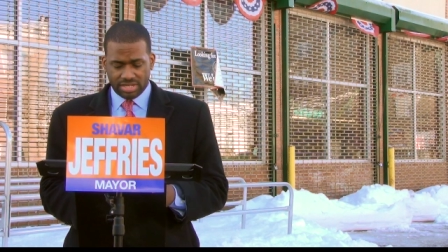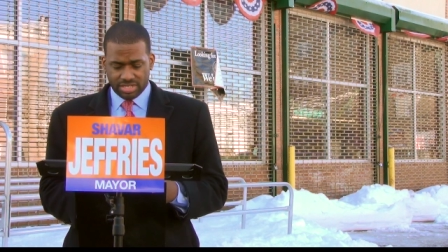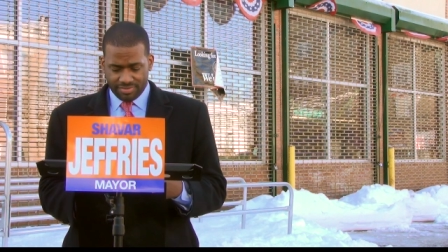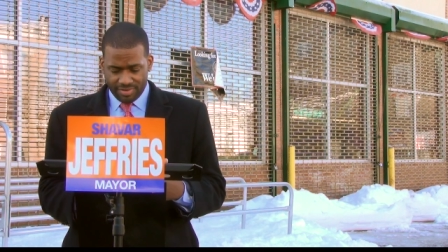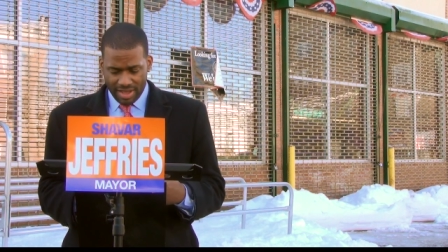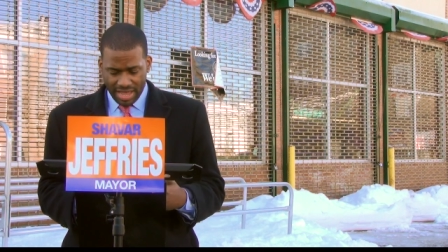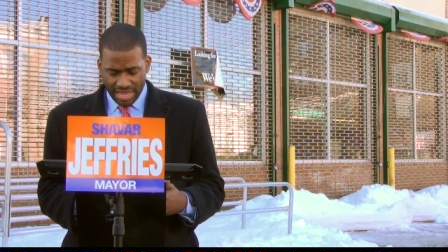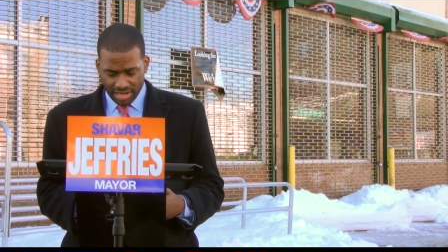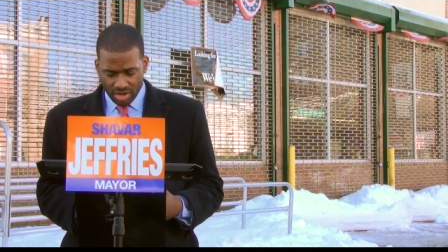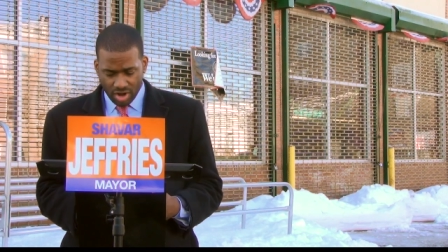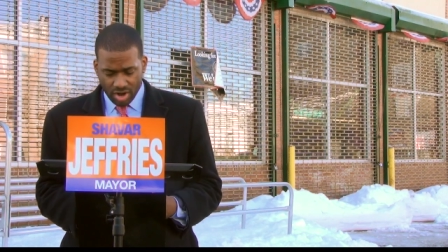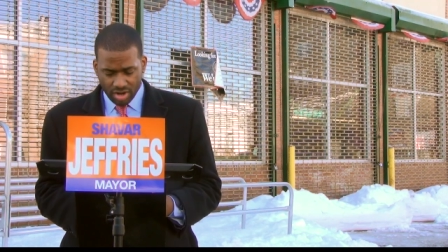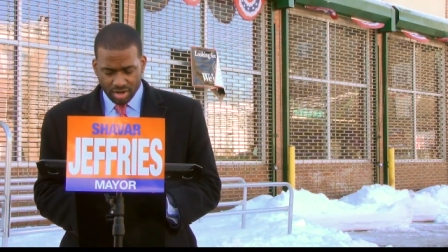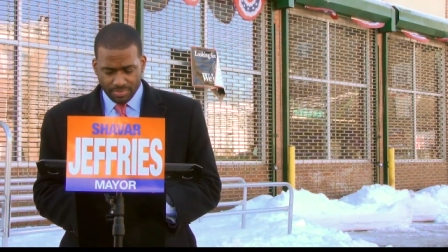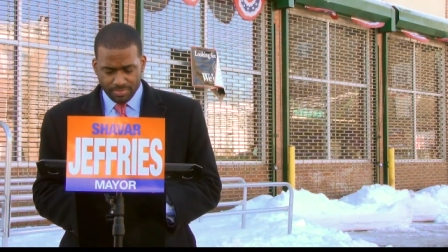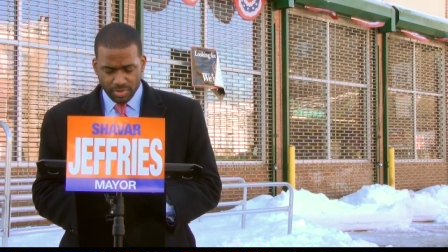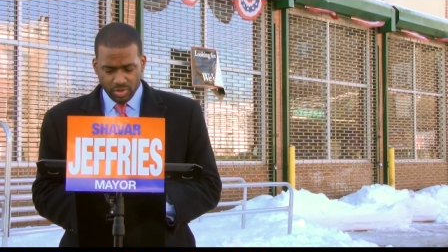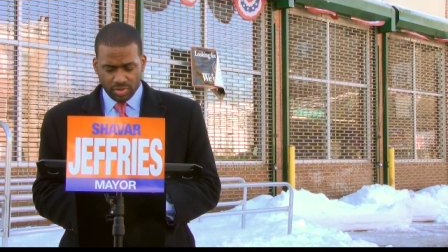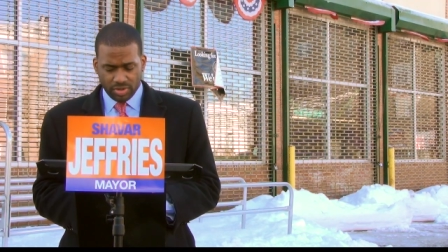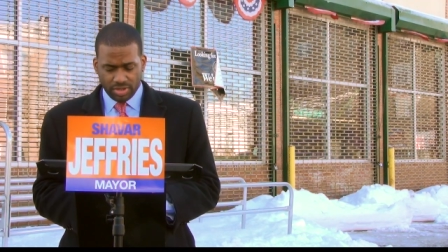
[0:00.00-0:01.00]
in dividing our
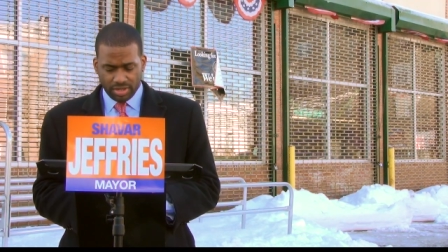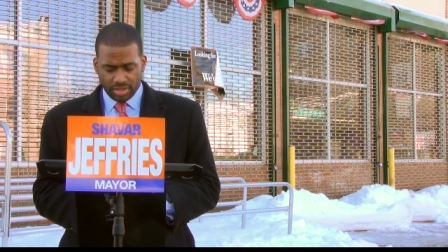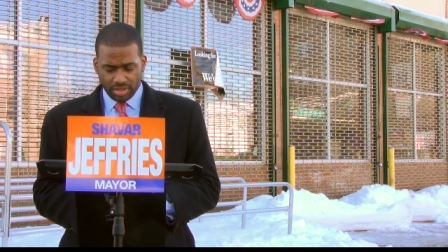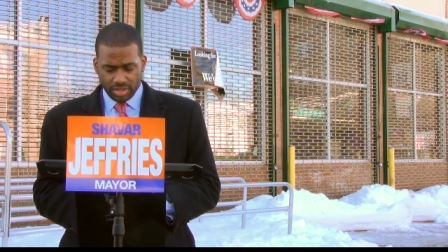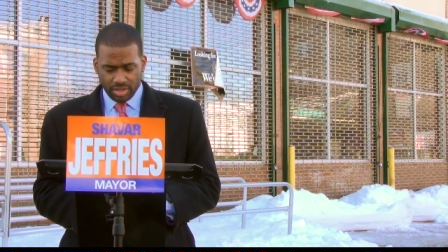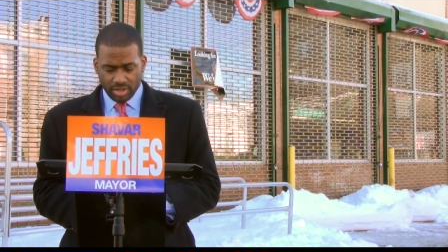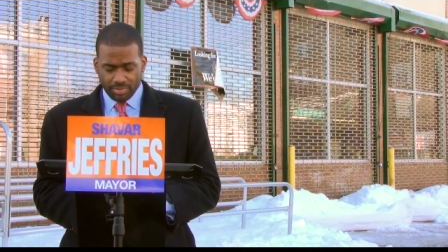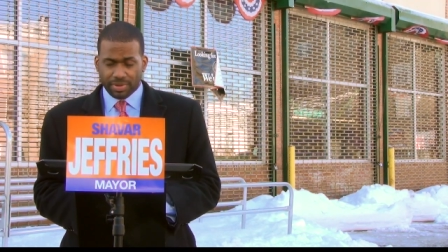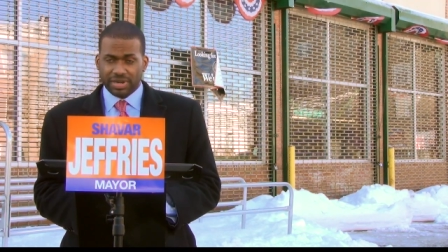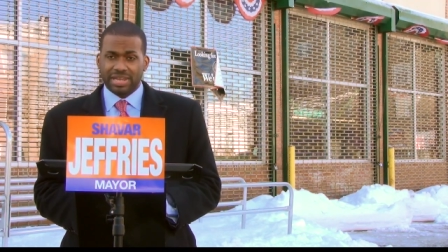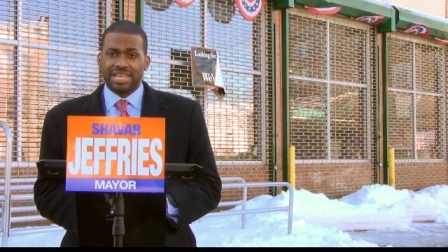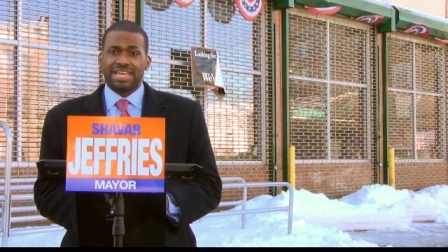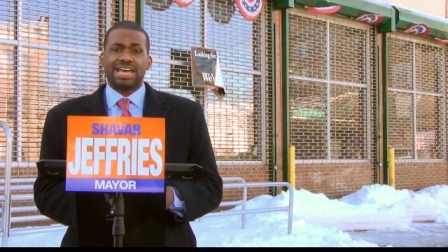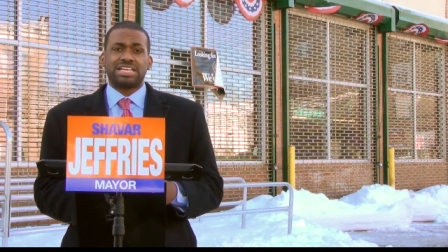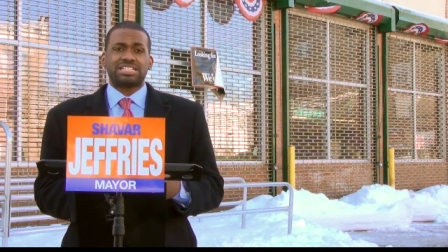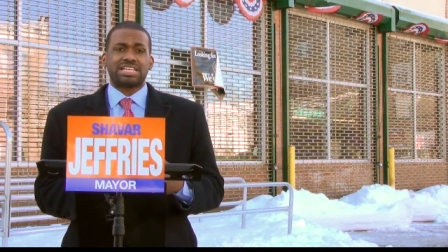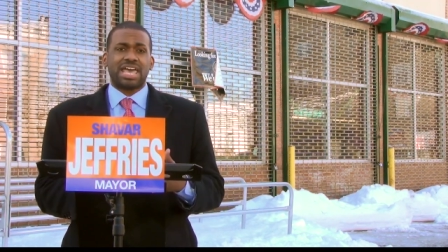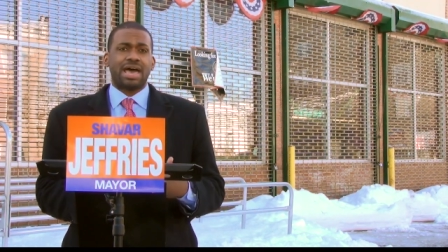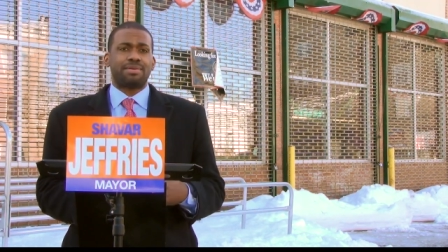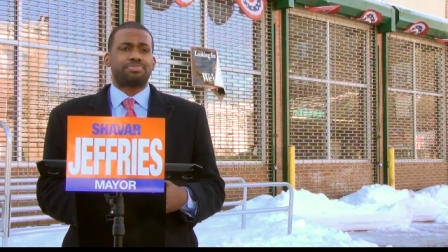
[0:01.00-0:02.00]
community, but he
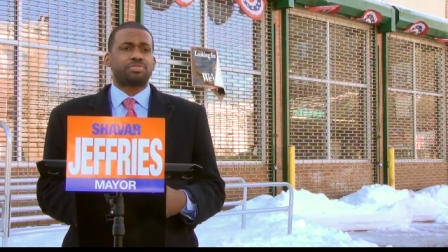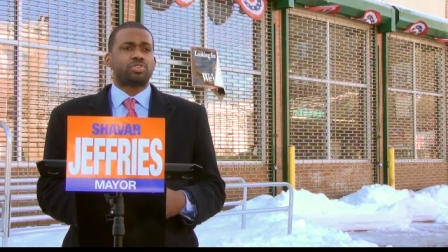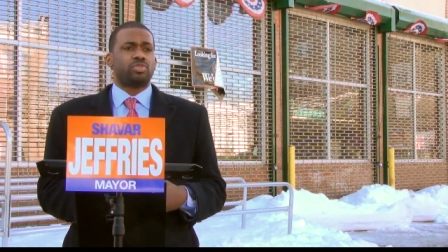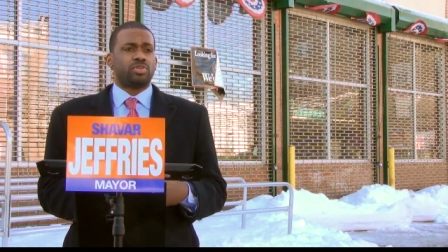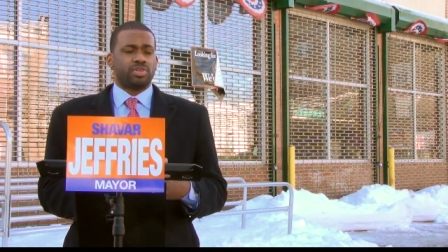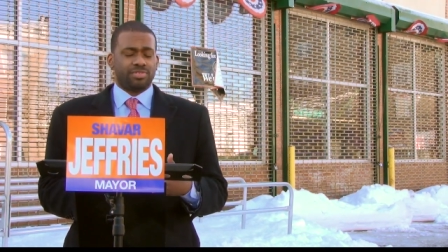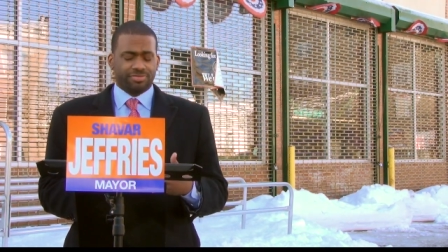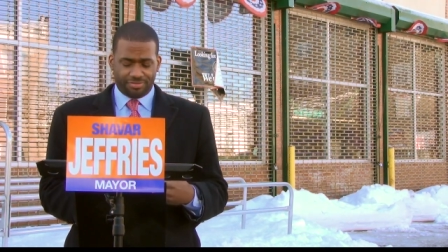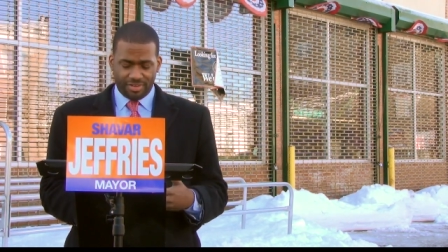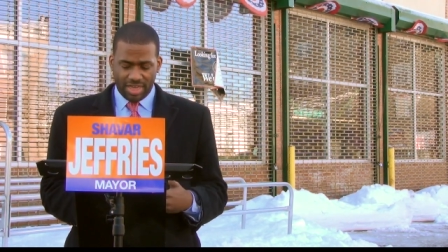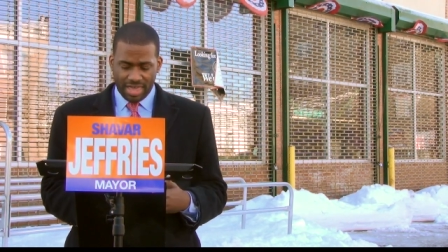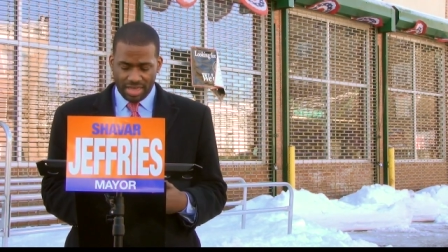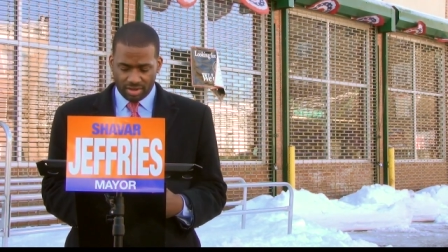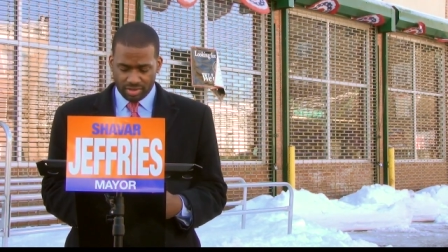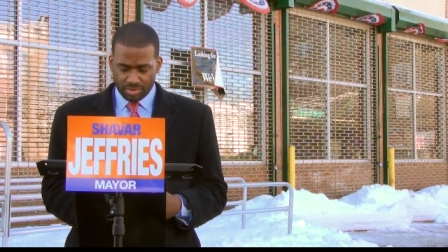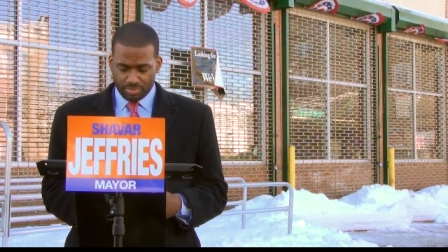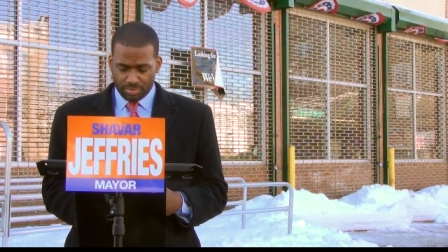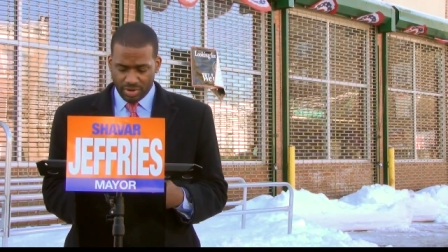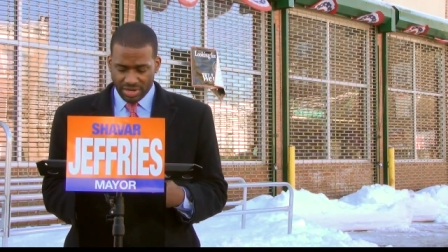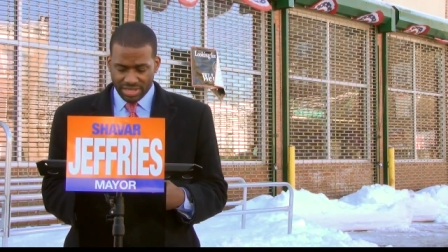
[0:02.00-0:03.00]
has absolutely
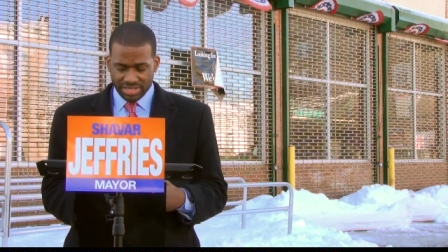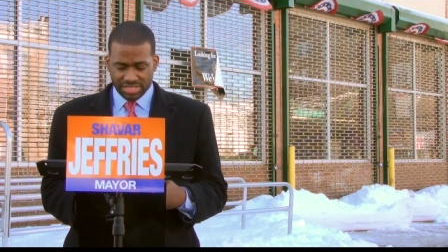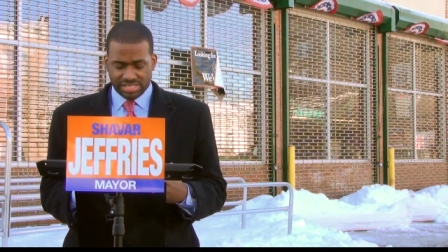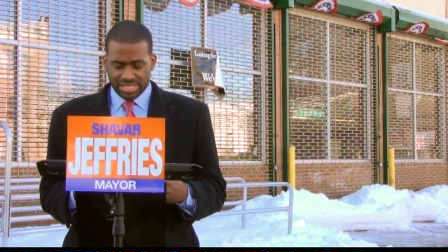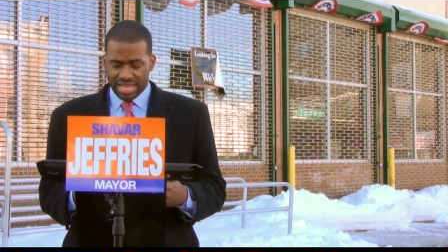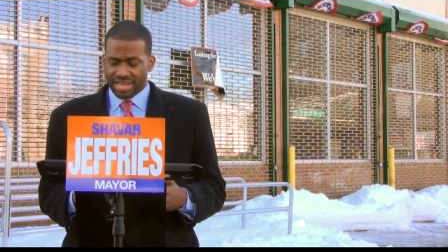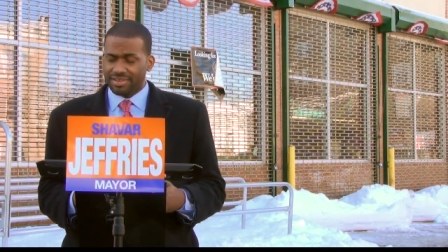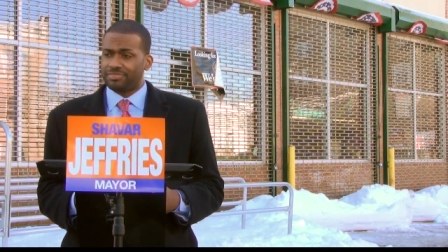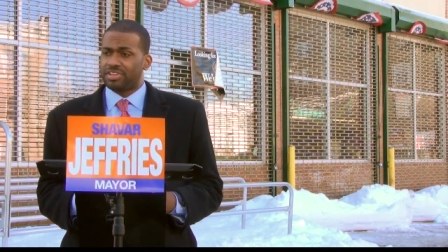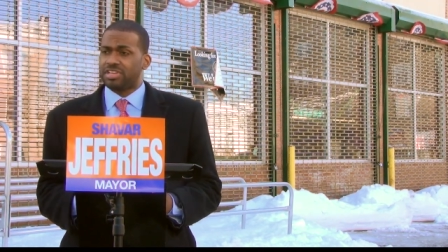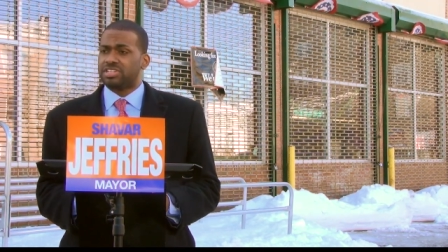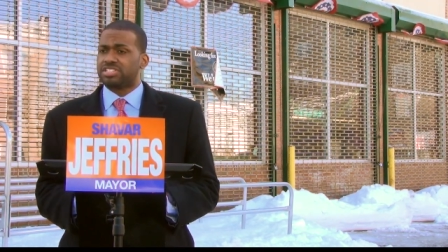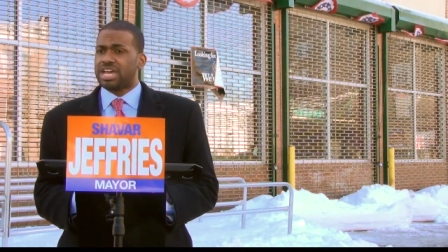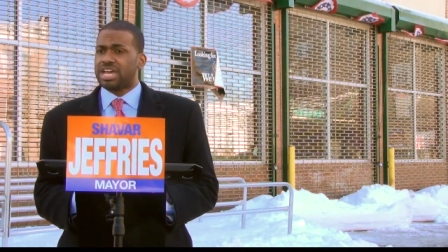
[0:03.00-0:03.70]
failed in bringing safety,